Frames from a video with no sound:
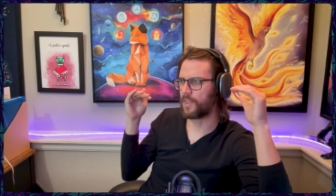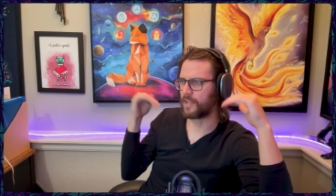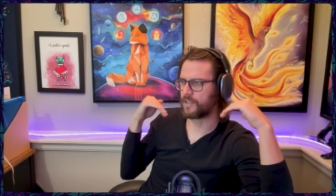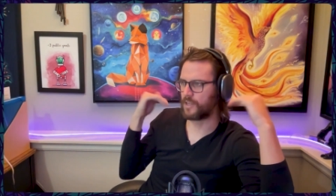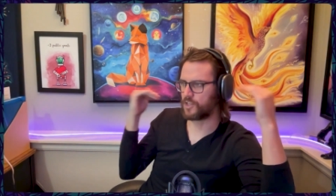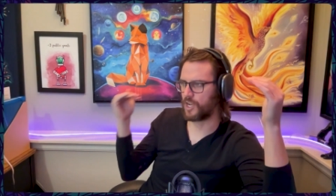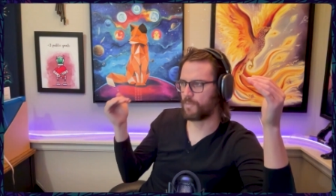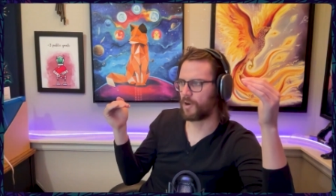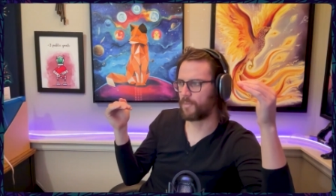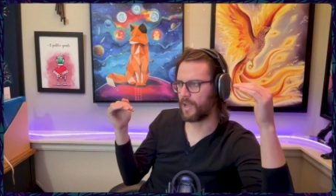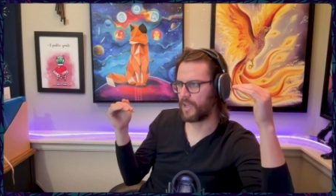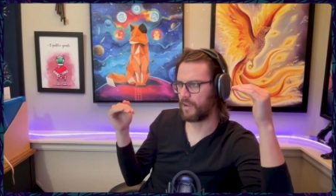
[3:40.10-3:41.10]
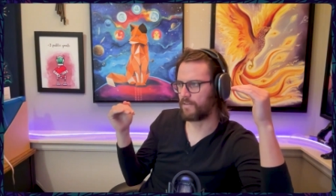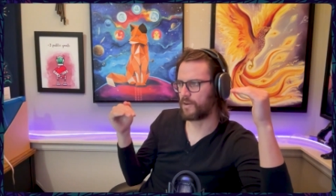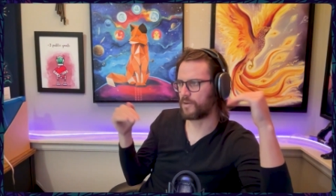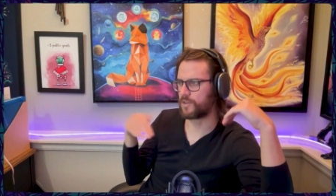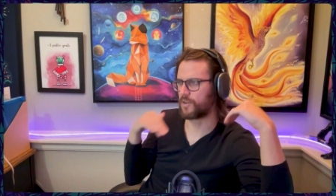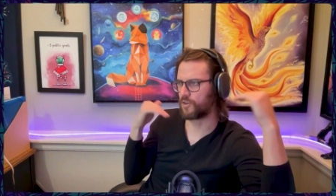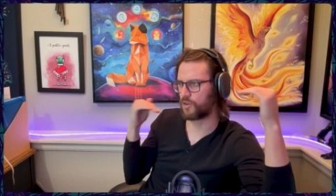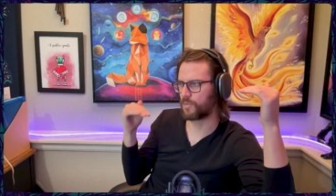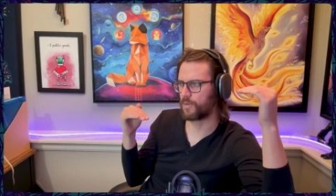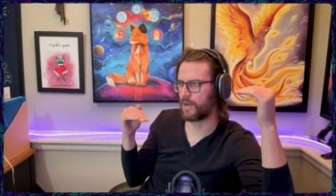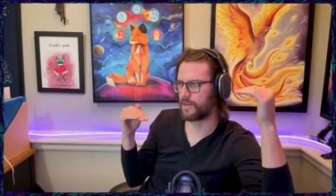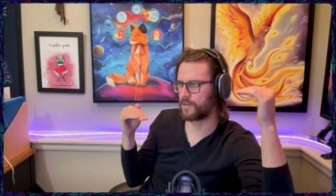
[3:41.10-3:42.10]
things that shape our behavior, social
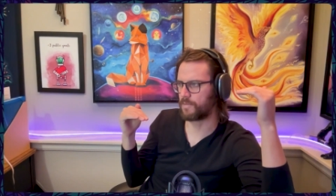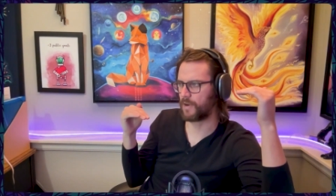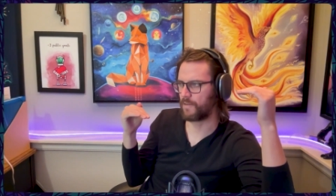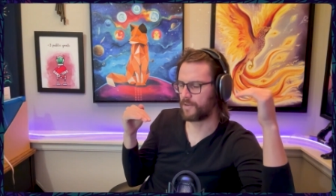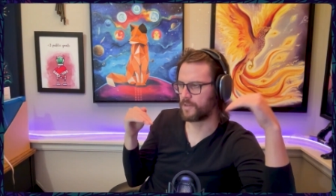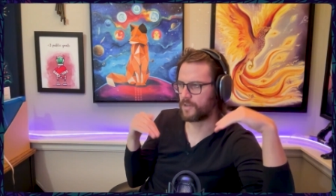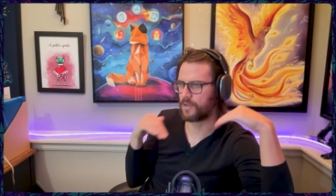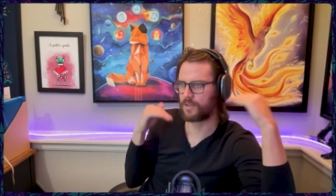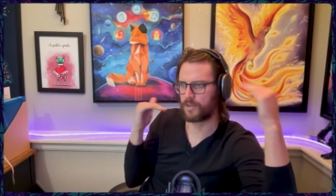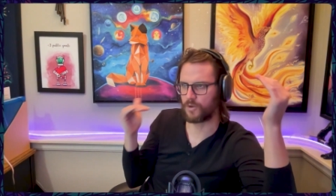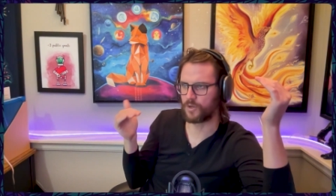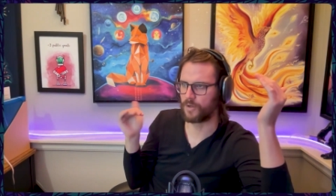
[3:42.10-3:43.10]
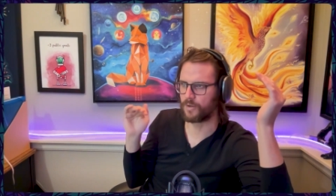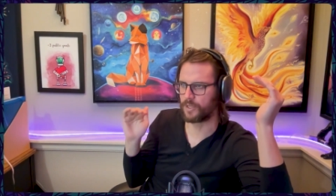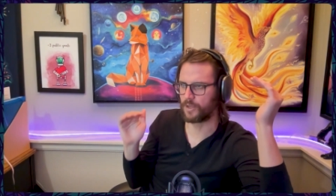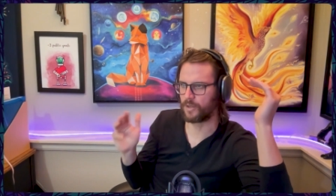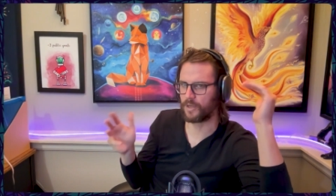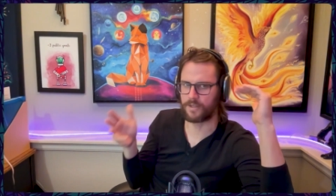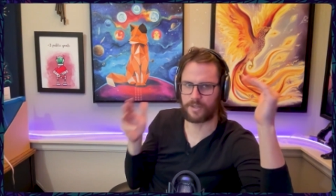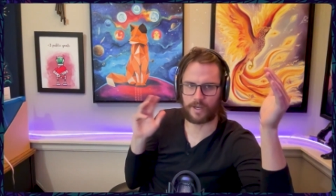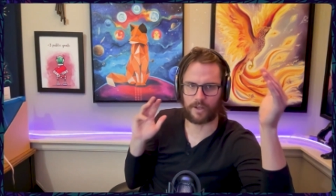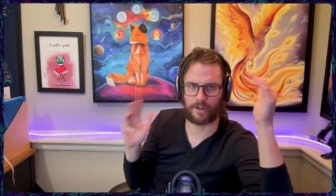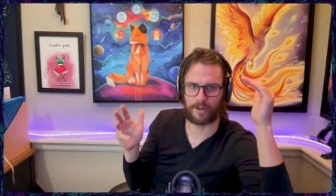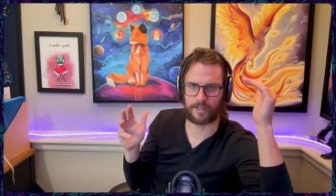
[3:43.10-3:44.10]
preferences, social utility,
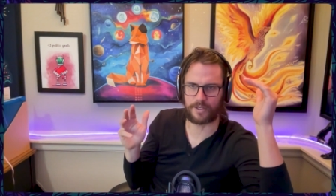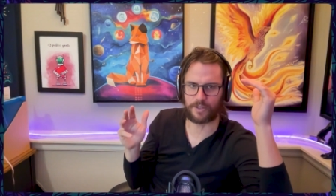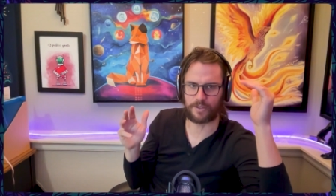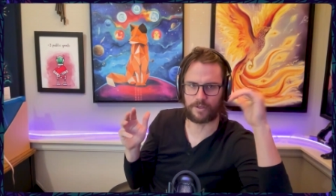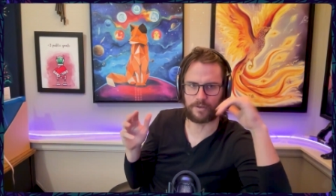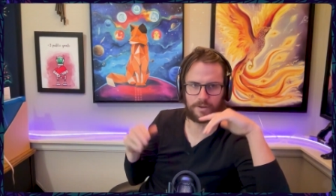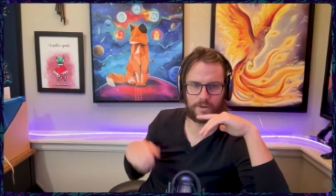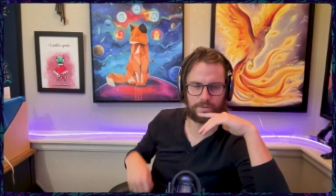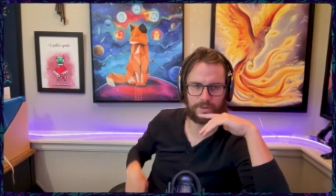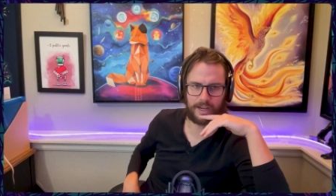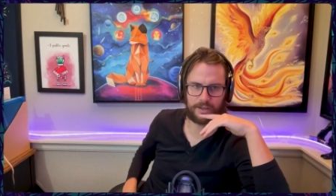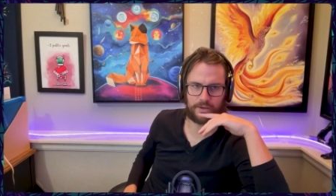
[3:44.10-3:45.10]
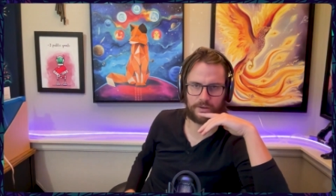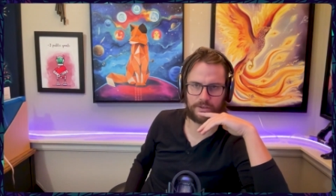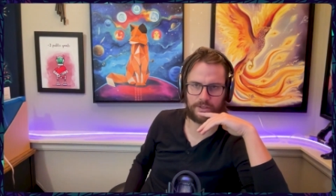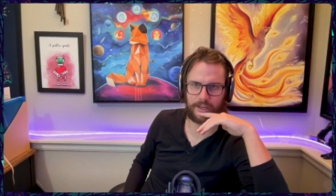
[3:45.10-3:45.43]
psychological factors.